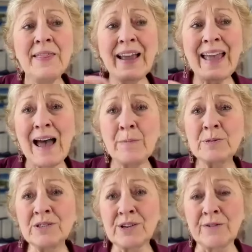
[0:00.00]
The
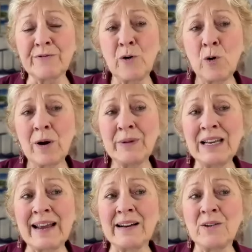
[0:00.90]
capsules are
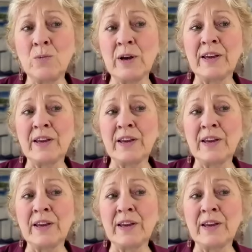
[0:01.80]
formulated with